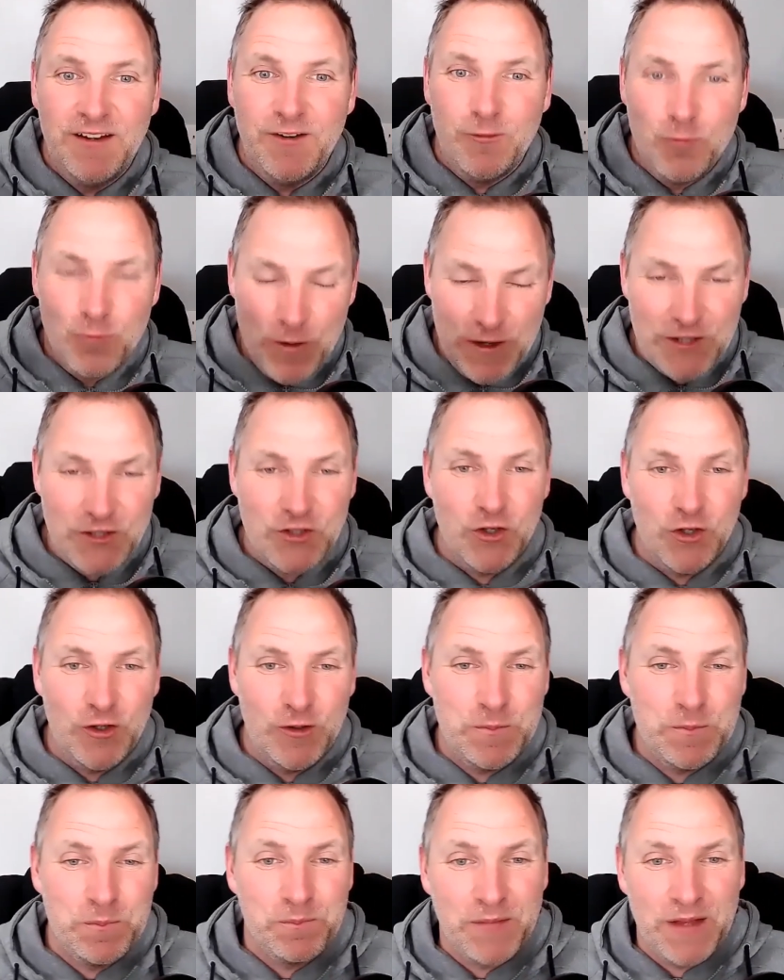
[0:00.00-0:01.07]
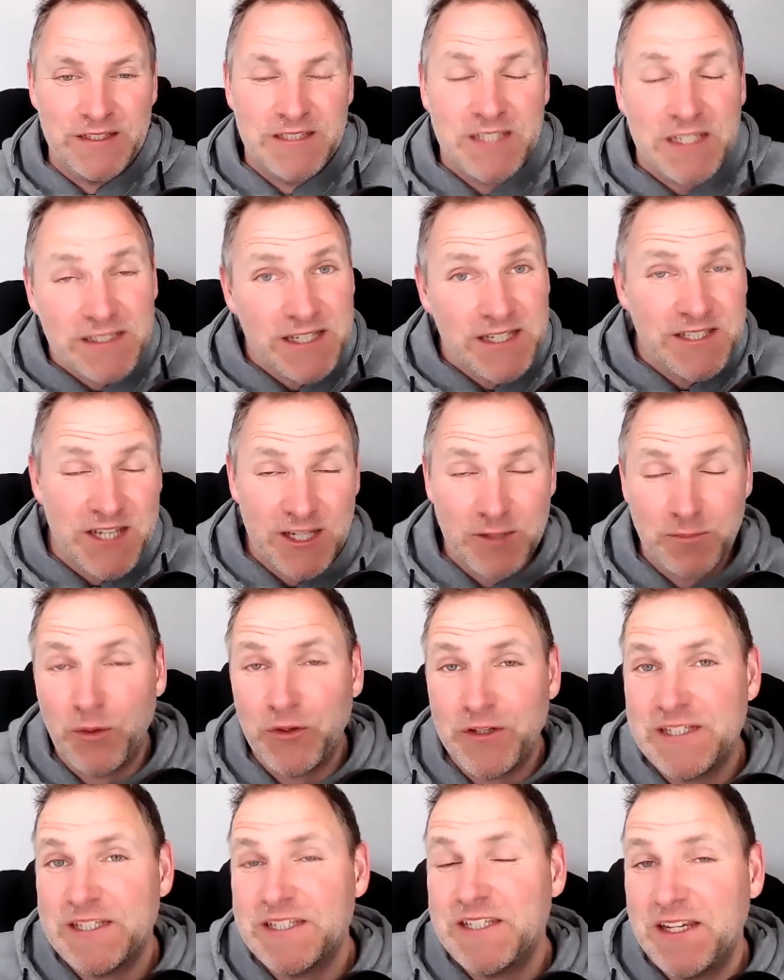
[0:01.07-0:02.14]
ratio.
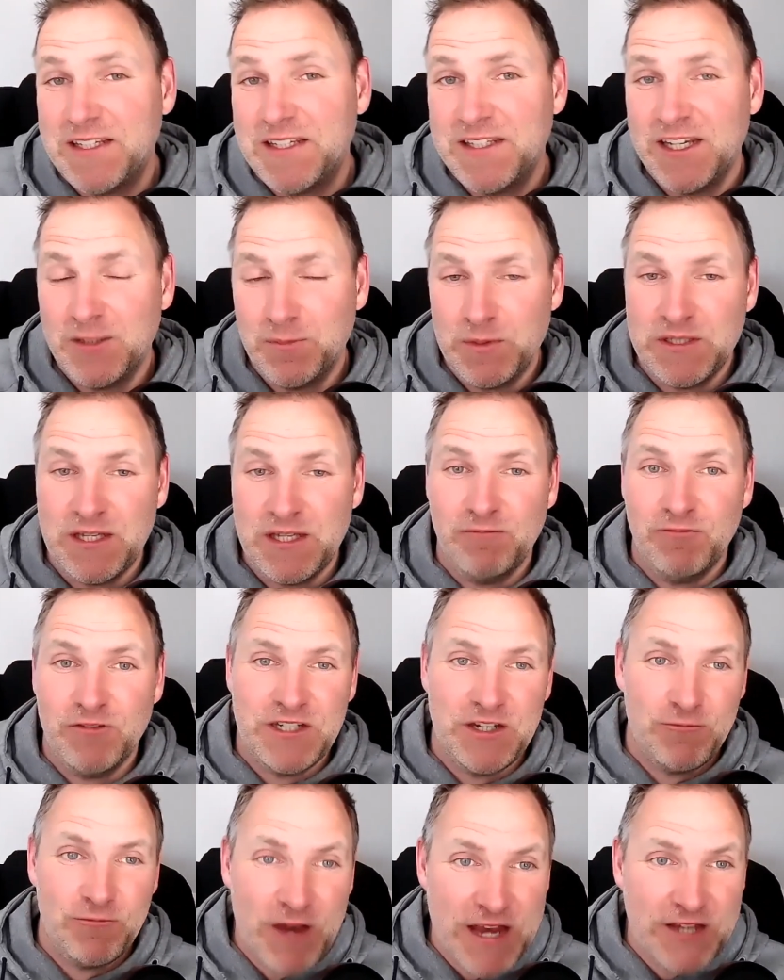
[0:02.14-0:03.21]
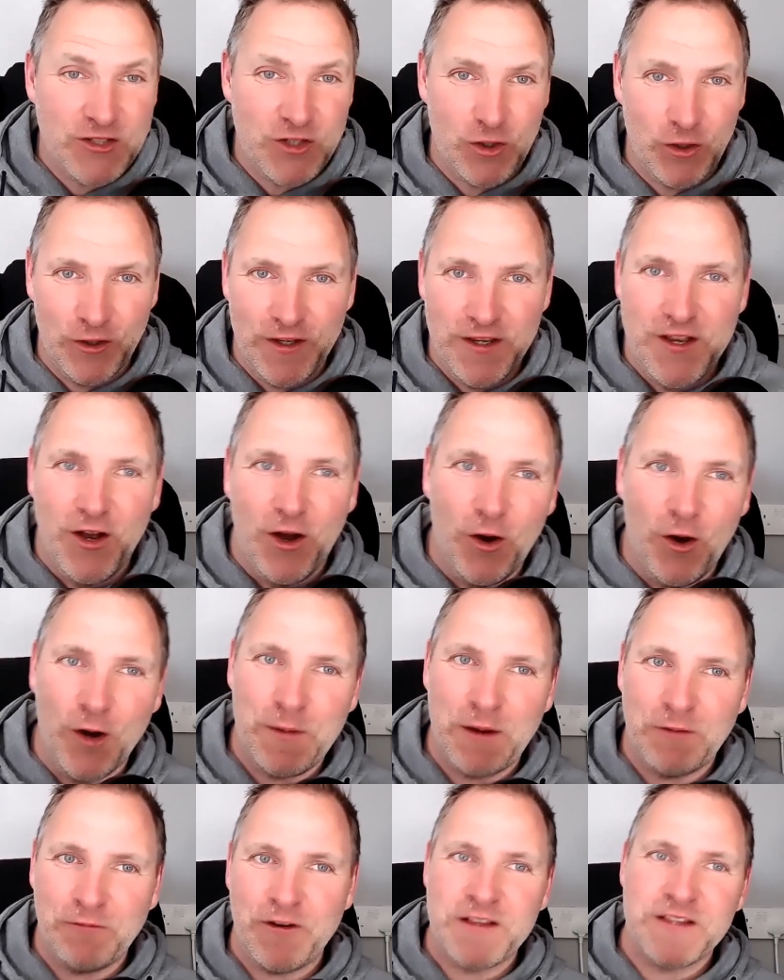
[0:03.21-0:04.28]
66.66% ratio. All right,
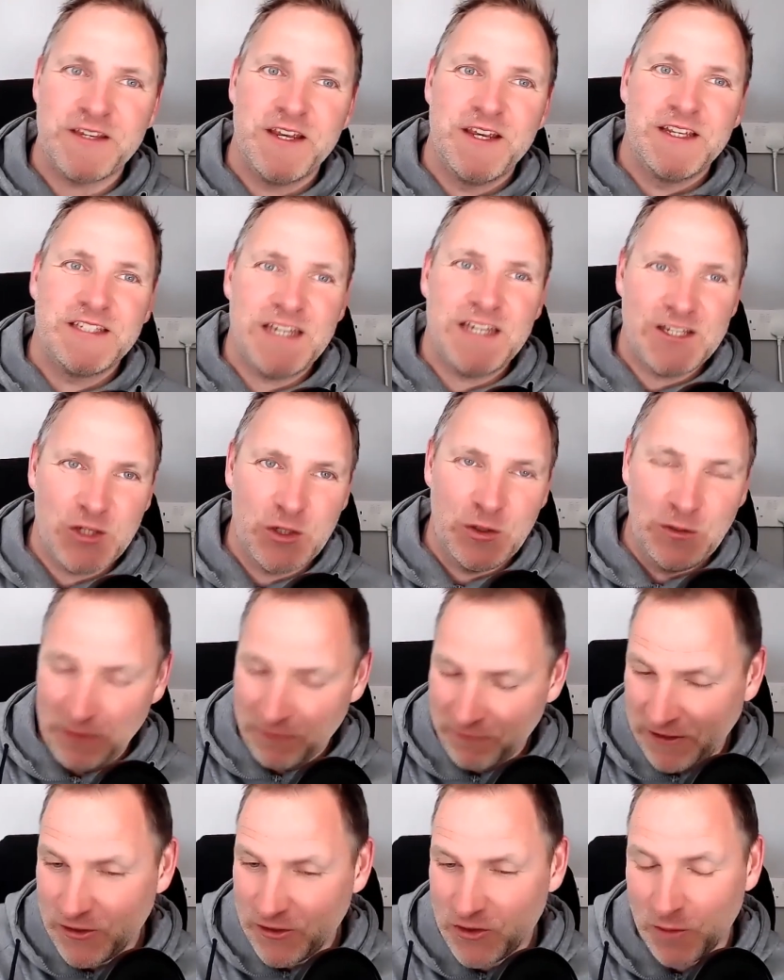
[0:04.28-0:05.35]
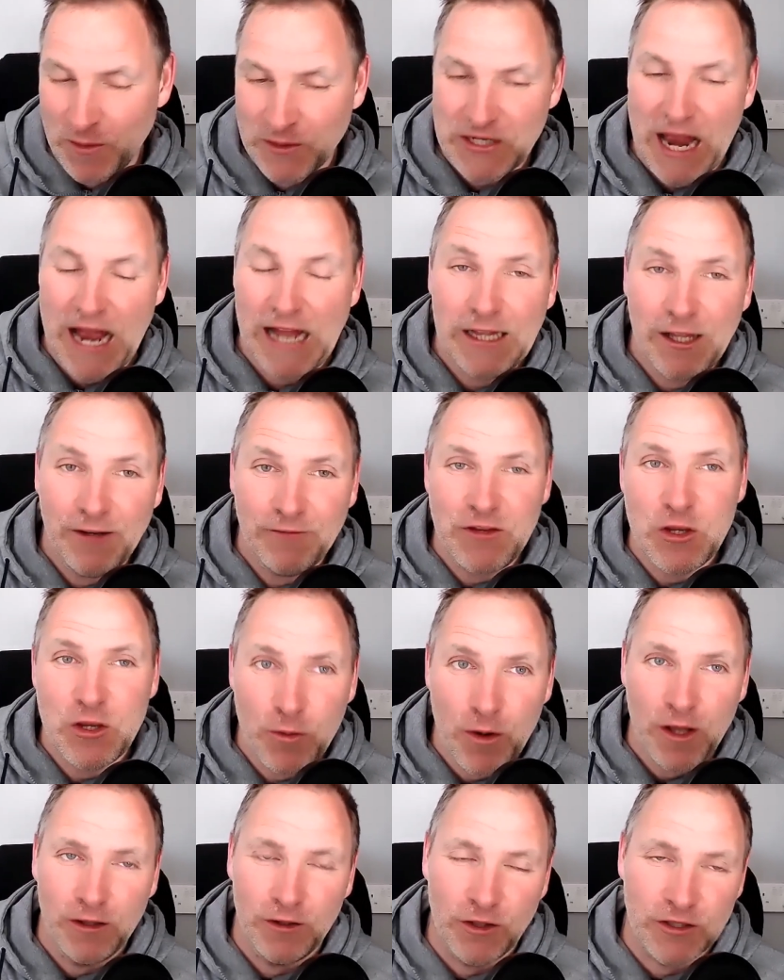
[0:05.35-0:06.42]
my friends, see you soon. Thank you so much. I love you.
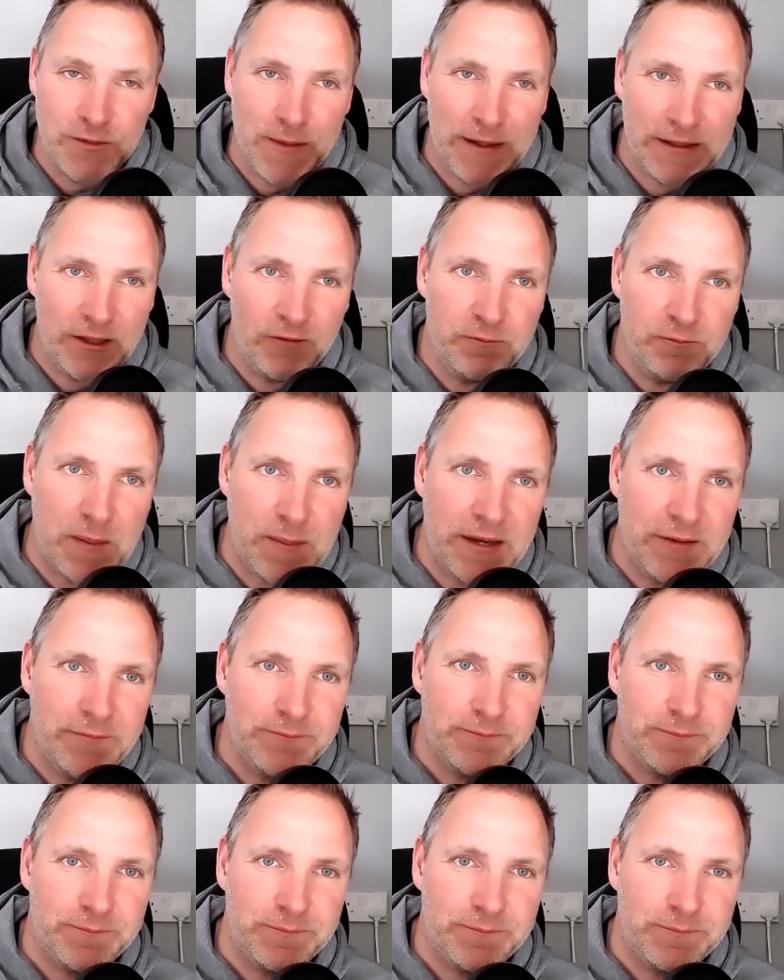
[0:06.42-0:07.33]
Loads of man love. Bye-bye.